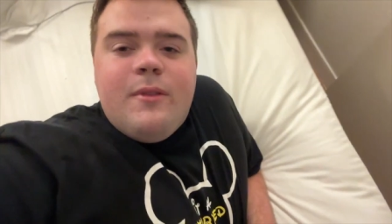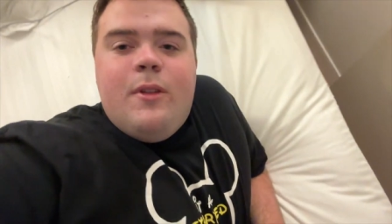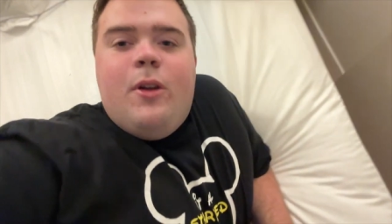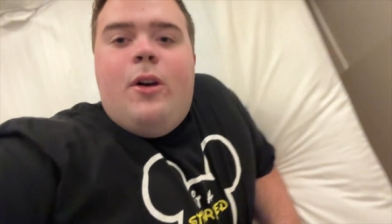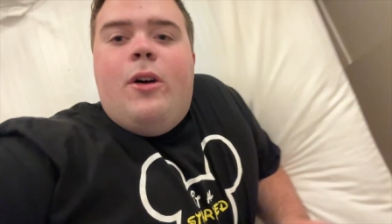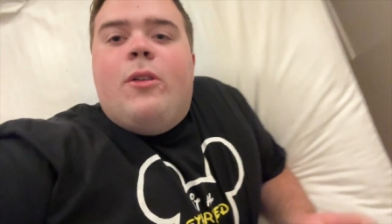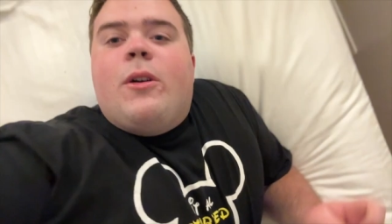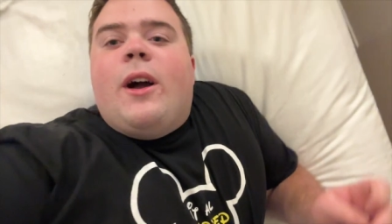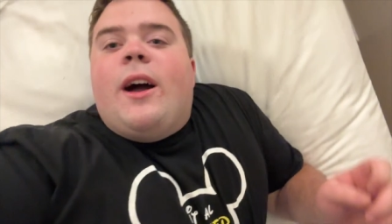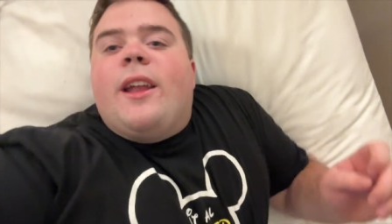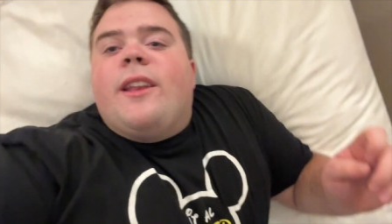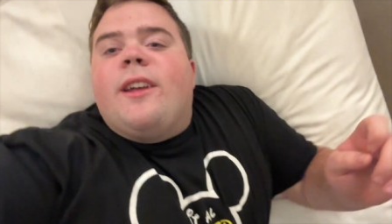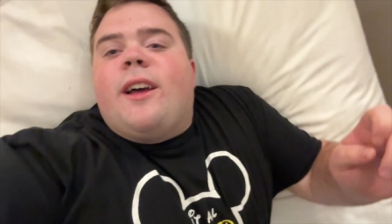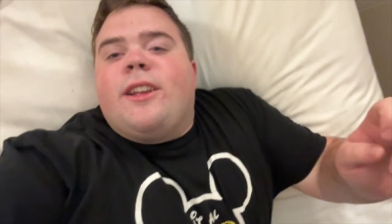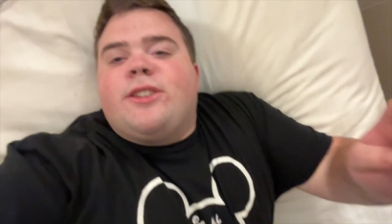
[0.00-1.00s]
Oh
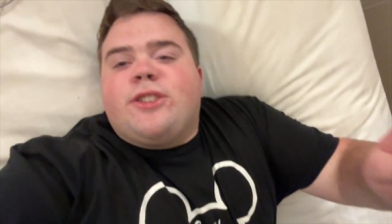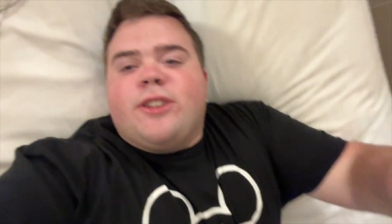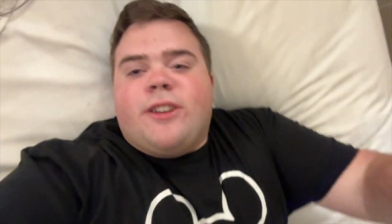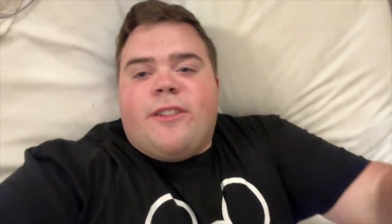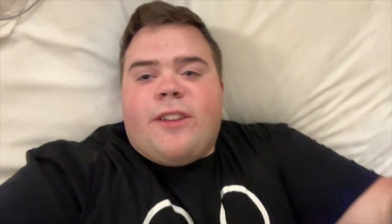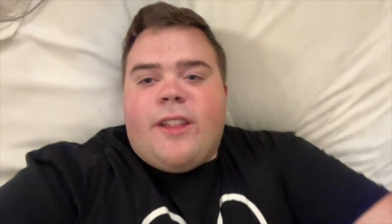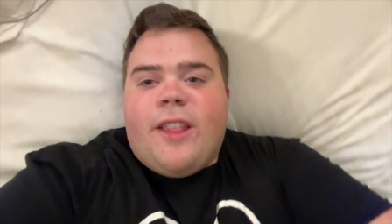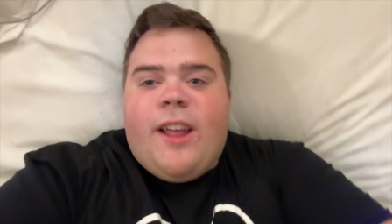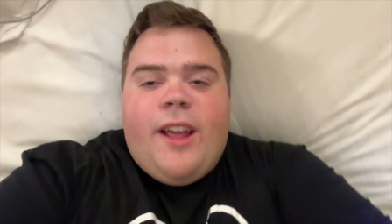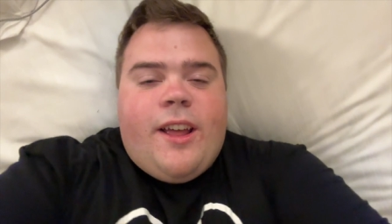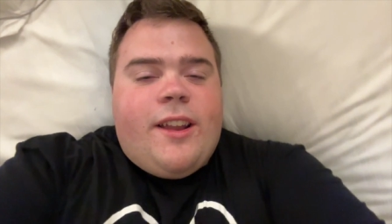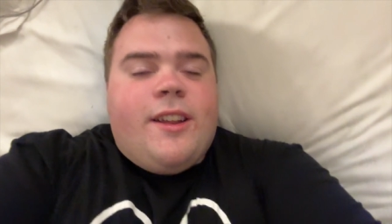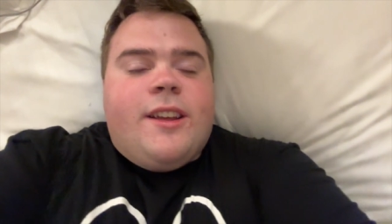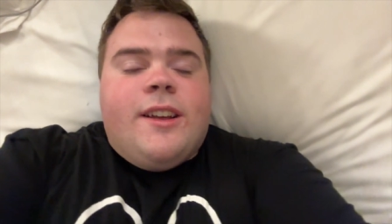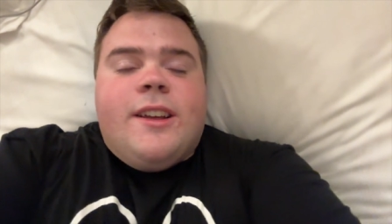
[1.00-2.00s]
God, I shouldn't have done that.